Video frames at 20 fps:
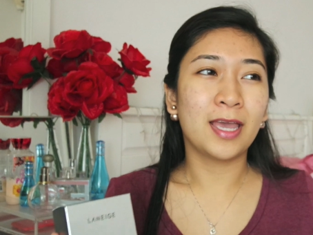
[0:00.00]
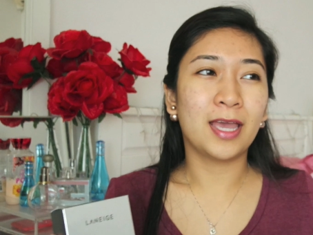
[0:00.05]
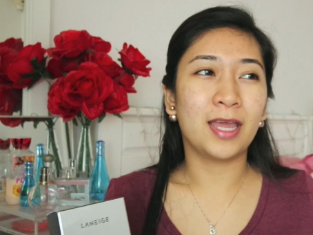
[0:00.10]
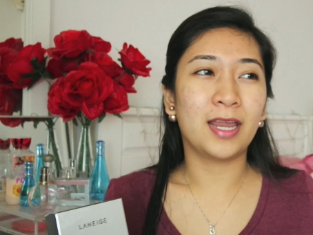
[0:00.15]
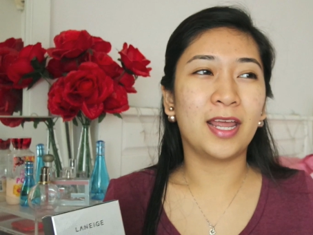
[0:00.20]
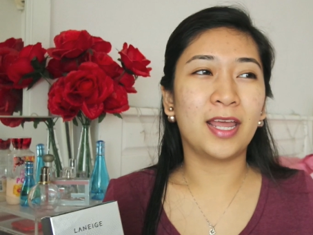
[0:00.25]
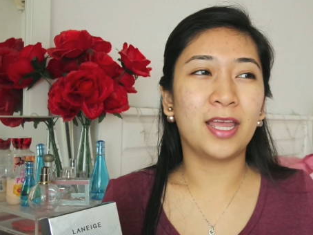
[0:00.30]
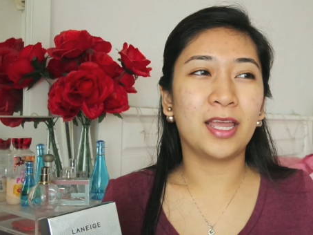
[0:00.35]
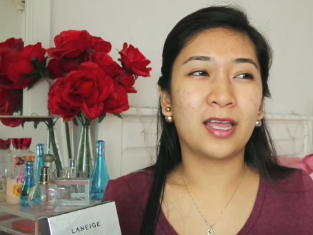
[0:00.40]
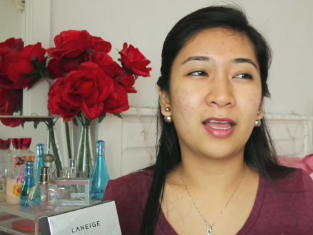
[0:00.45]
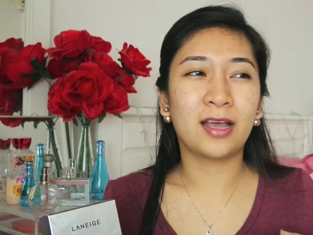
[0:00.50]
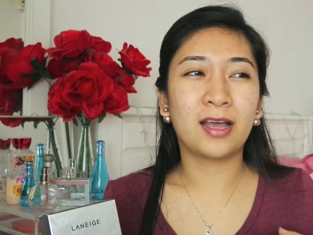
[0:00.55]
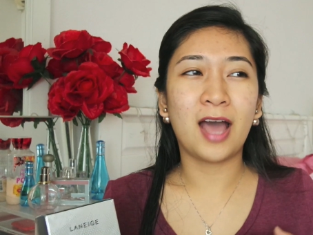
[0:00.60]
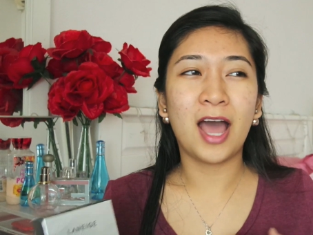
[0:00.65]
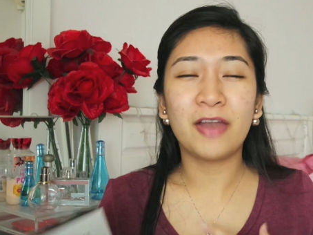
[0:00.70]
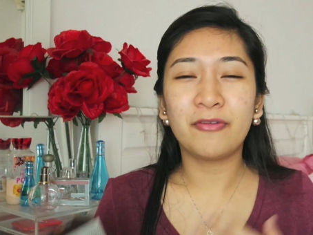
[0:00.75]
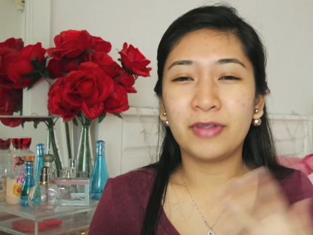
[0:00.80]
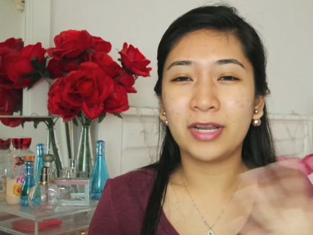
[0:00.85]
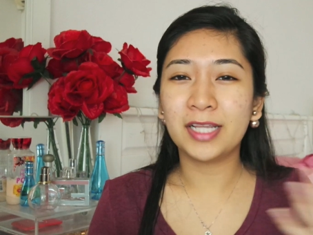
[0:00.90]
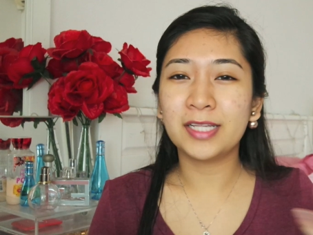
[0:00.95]
and I
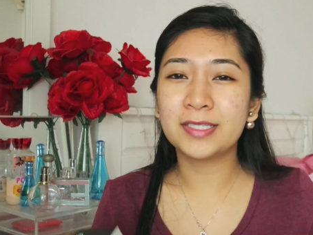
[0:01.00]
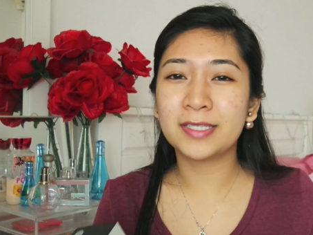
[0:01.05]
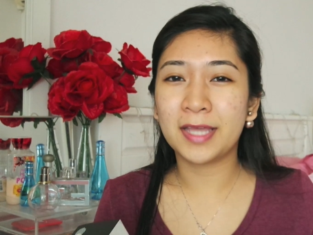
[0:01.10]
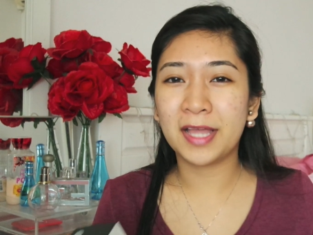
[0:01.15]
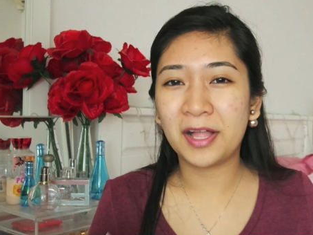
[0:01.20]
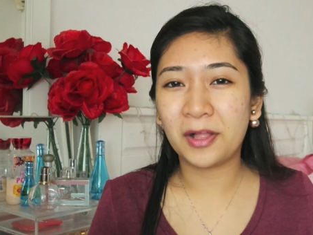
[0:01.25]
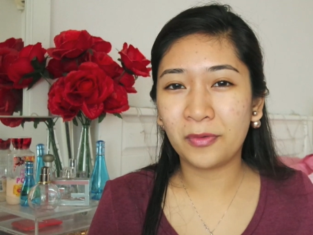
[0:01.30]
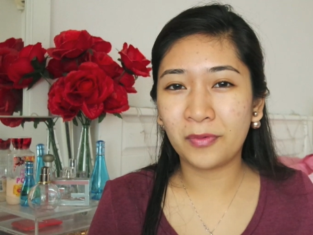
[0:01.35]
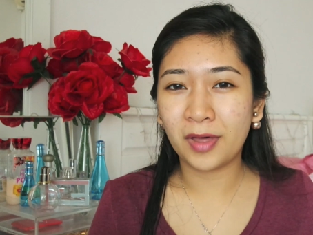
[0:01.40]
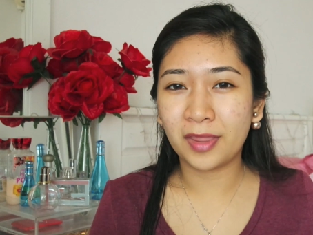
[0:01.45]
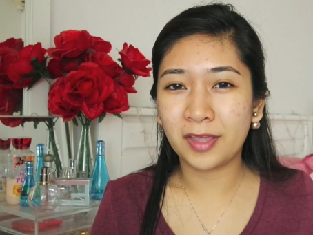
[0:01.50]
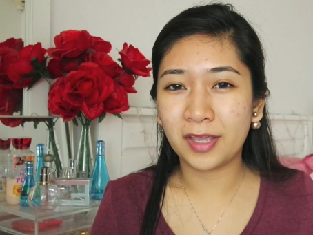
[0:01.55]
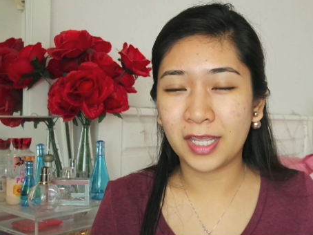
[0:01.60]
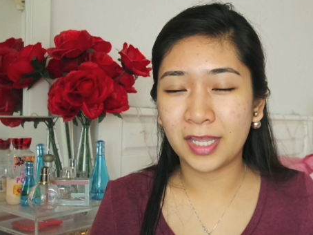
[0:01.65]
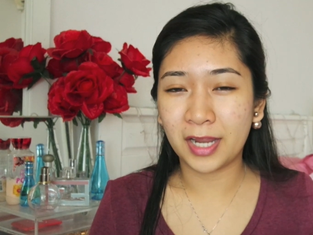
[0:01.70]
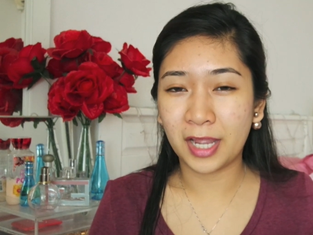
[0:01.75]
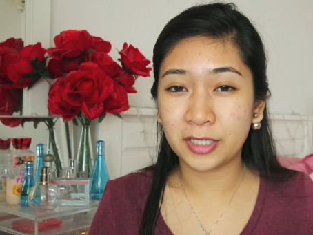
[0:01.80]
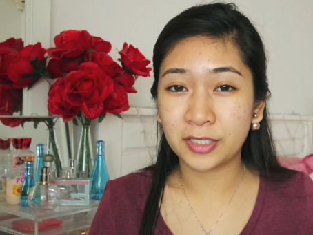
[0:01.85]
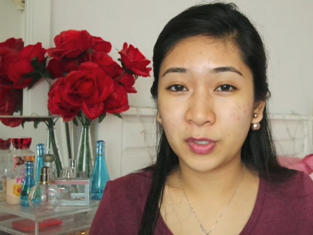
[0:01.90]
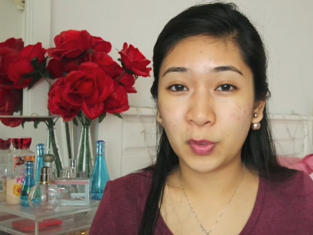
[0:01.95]
can't really tell whether
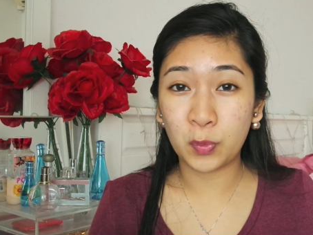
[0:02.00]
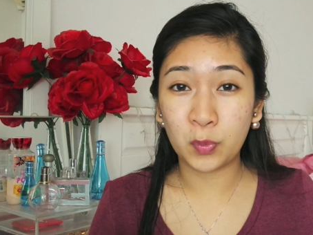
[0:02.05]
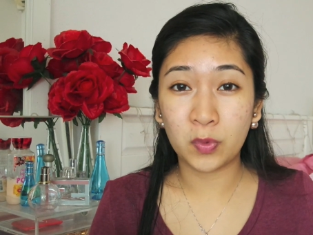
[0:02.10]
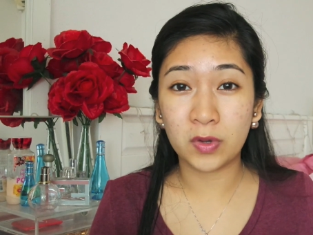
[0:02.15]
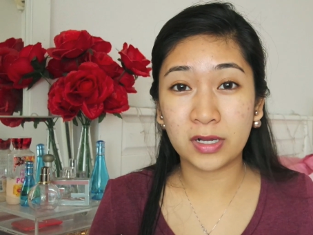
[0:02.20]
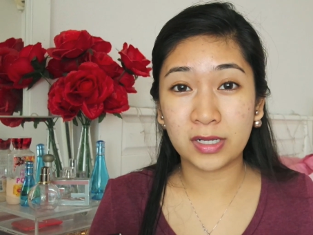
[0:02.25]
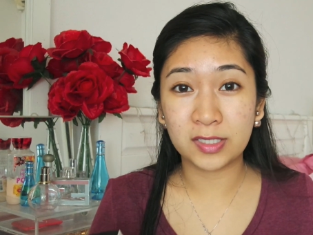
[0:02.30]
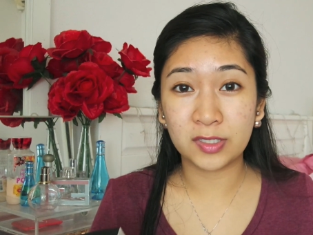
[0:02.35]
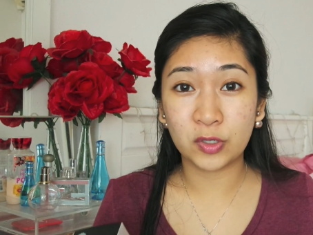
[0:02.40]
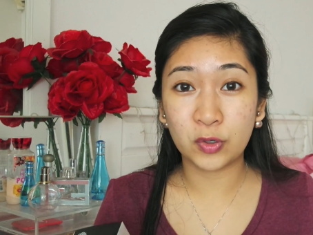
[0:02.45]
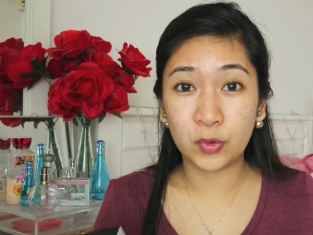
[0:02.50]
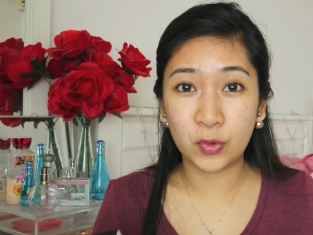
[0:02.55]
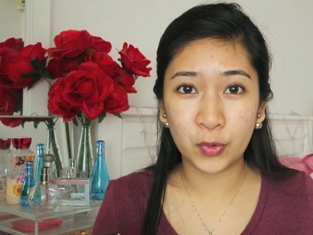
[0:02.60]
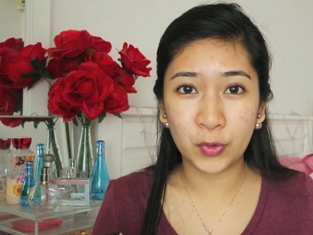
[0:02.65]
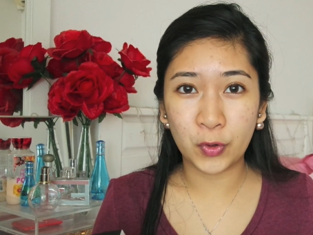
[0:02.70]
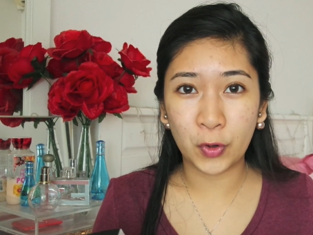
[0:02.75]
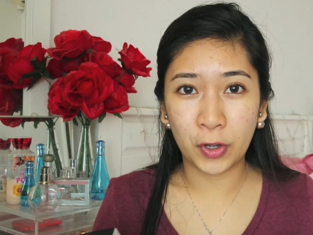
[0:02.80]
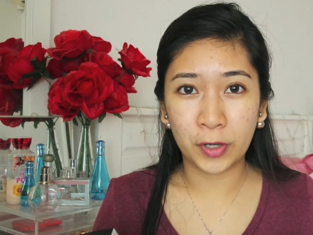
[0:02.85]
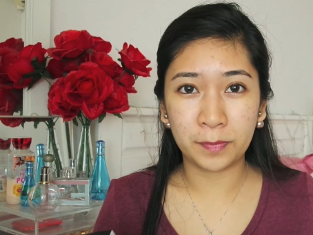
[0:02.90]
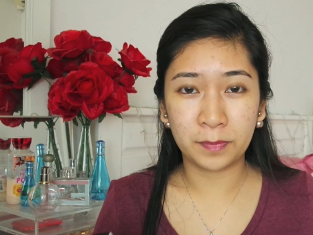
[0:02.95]
it actually works
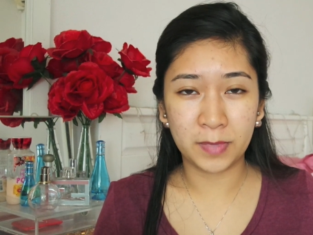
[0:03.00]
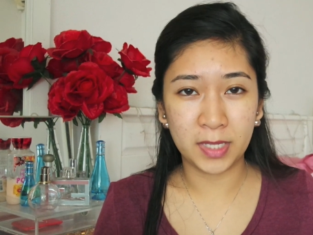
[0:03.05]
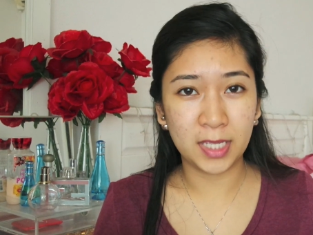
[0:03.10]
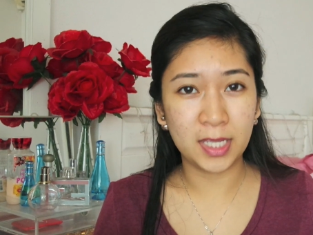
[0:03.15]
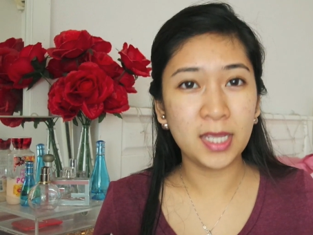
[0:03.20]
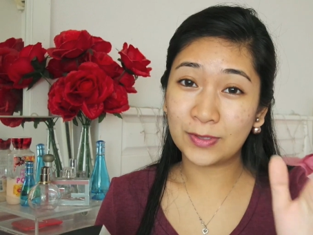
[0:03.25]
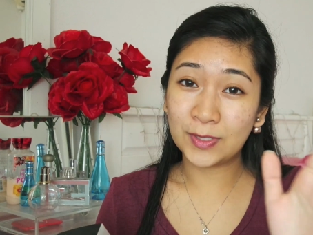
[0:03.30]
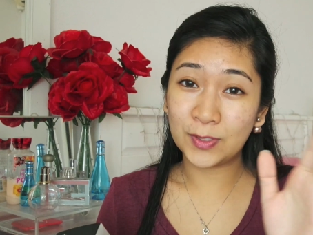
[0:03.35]
good on me.